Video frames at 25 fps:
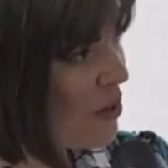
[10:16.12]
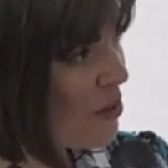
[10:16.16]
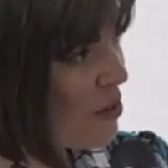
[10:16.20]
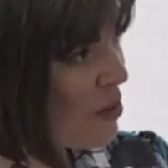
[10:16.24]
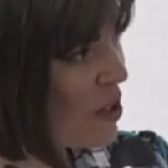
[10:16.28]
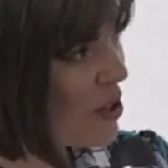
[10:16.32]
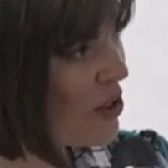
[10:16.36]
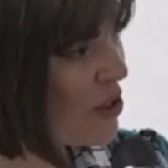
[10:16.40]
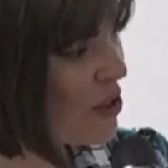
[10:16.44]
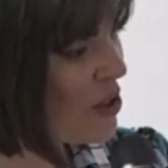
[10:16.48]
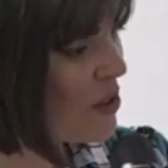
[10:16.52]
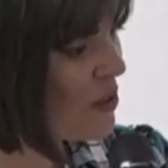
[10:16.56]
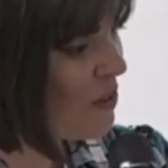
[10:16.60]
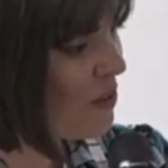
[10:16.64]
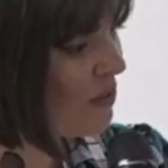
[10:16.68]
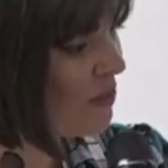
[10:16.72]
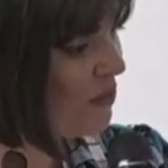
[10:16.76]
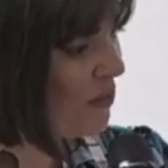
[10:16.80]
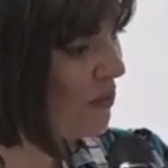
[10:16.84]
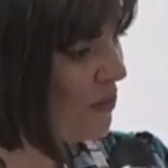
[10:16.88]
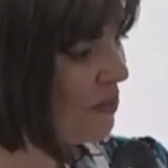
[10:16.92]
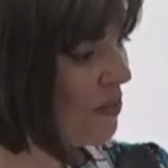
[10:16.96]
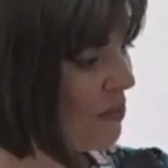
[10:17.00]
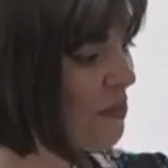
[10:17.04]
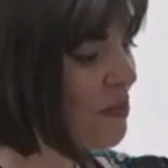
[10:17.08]
very much.
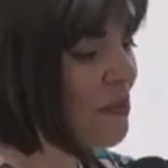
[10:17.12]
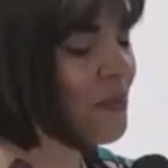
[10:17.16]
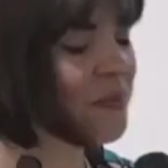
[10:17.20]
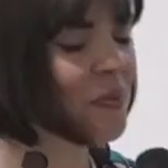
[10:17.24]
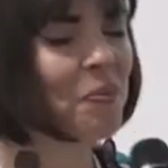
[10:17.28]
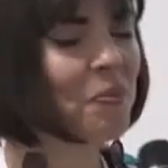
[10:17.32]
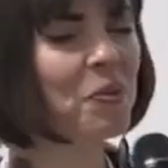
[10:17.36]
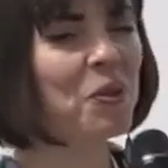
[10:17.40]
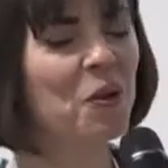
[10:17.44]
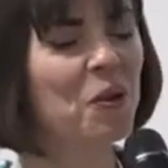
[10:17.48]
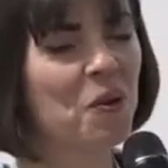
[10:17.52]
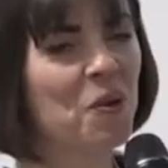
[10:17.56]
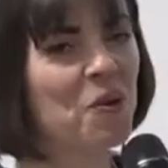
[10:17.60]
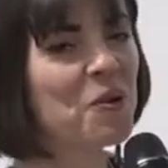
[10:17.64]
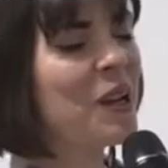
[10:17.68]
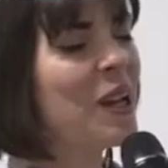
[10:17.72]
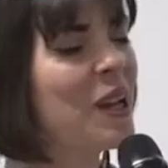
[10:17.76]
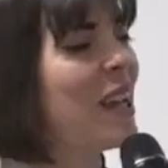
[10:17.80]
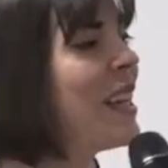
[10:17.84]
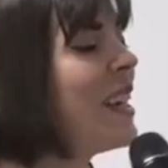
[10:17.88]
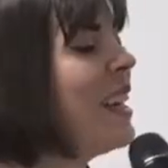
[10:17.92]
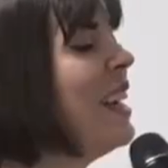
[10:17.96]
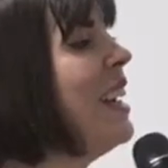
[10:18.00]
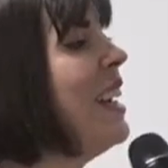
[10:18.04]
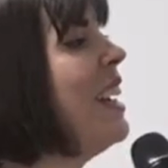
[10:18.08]

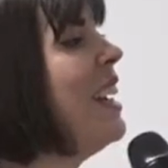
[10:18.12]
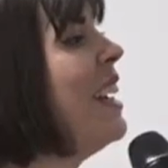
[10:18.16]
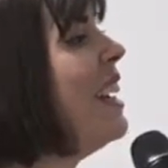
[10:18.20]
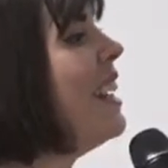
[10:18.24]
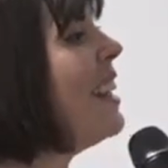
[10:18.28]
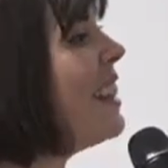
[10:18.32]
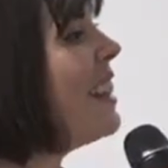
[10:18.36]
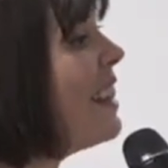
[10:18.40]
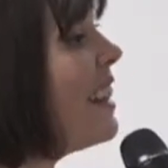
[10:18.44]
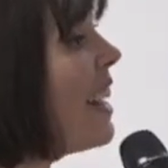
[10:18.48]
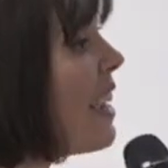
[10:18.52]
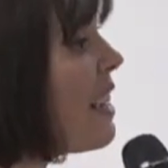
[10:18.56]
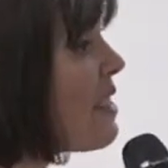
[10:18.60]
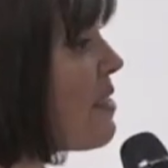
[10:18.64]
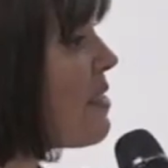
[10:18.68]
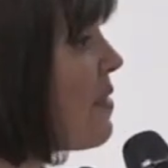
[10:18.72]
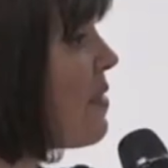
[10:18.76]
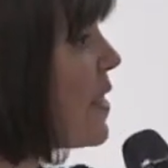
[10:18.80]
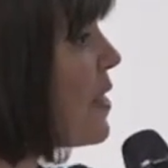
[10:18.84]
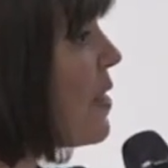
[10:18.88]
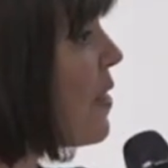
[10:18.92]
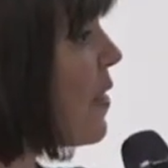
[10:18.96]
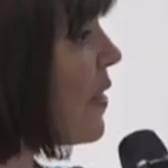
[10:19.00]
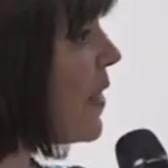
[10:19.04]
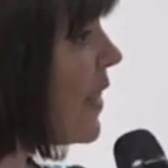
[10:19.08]
Okay, last
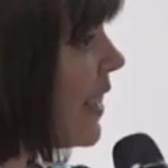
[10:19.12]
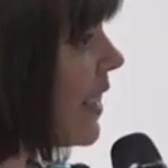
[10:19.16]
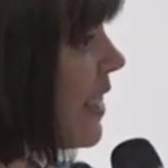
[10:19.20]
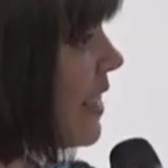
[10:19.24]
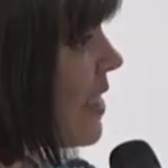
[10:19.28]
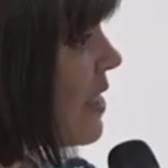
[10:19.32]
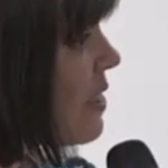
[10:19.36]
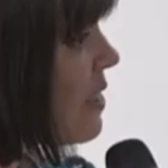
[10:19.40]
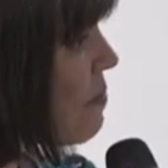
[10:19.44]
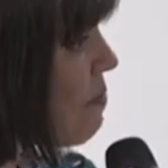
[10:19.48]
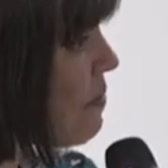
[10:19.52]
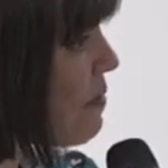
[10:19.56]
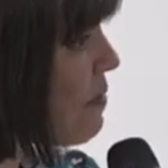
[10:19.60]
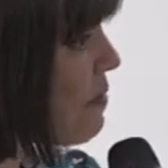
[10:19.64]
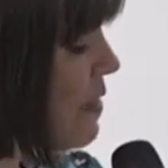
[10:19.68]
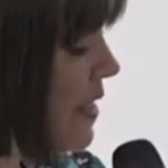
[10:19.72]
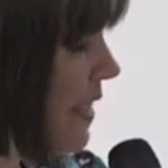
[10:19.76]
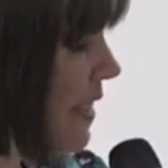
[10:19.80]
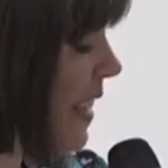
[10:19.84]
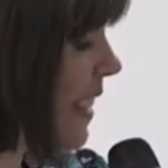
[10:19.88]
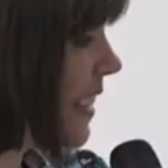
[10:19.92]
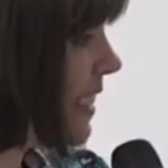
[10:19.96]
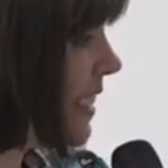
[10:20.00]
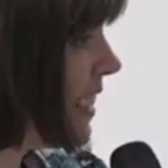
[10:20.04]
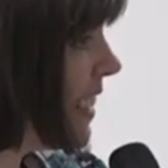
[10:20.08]
but not least,
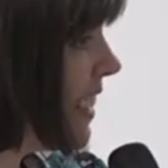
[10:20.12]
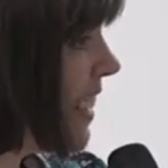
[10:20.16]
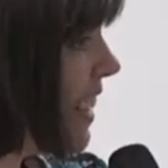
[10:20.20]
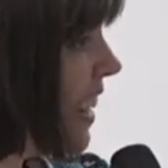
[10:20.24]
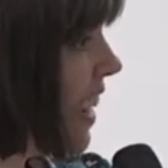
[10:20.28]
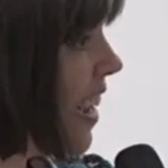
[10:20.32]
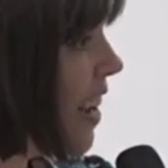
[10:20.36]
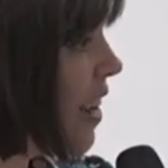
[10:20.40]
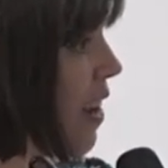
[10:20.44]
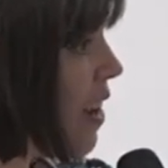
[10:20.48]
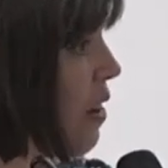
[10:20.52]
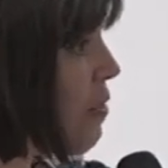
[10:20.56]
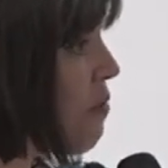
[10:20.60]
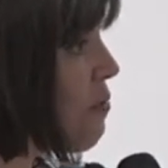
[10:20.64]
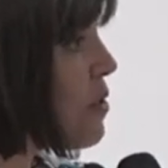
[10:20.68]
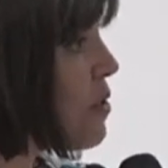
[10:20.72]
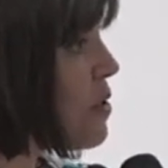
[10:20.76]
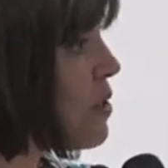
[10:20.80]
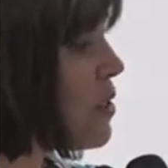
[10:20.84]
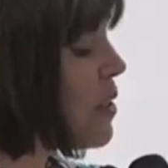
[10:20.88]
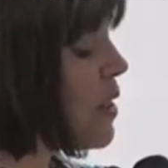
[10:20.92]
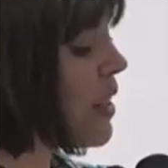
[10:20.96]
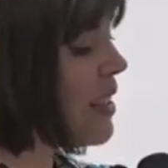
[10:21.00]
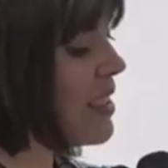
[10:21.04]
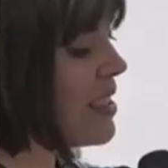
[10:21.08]
Marina,
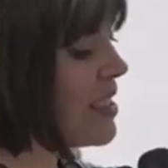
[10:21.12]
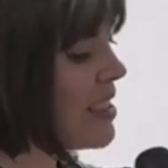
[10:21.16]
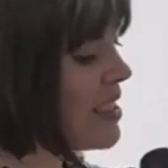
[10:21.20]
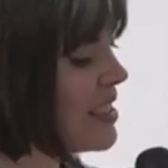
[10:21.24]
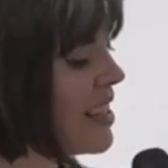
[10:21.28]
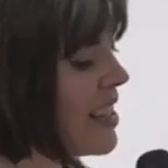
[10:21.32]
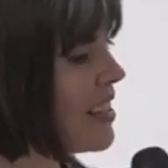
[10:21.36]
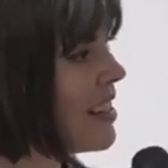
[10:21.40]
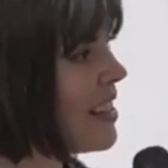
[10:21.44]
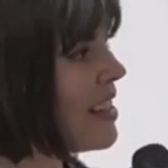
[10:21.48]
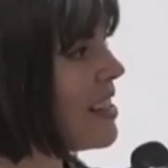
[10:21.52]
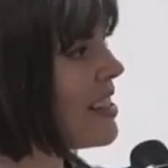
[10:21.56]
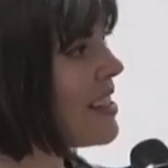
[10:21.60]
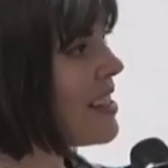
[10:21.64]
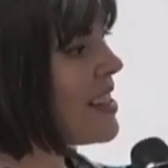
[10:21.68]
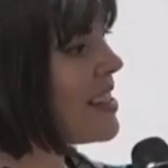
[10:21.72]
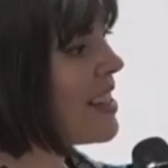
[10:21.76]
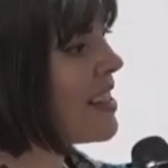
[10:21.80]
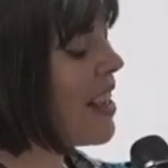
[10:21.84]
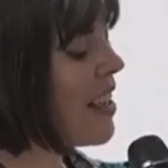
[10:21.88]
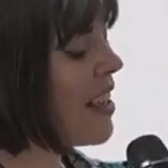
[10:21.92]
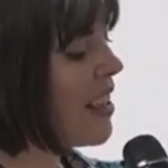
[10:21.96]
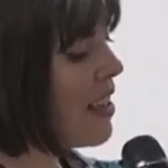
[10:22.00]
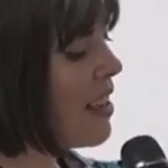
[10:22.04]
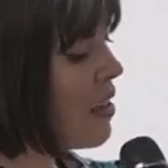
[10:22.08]
would you like to tell us
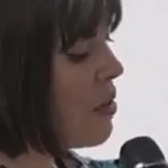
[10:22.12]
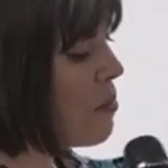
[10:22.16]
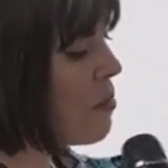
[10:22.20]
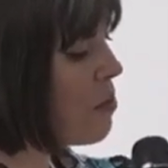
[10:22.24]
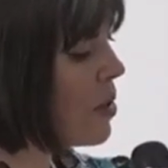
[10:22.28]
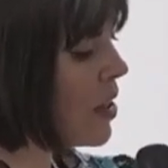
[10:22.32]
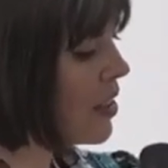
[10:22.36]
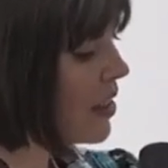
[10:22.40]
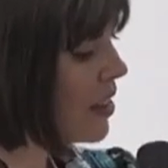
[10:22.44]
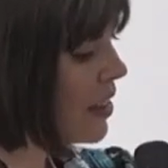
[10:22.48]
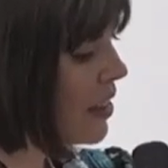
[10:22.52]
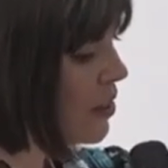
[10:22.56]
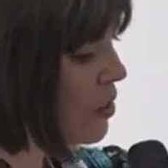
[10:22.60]
a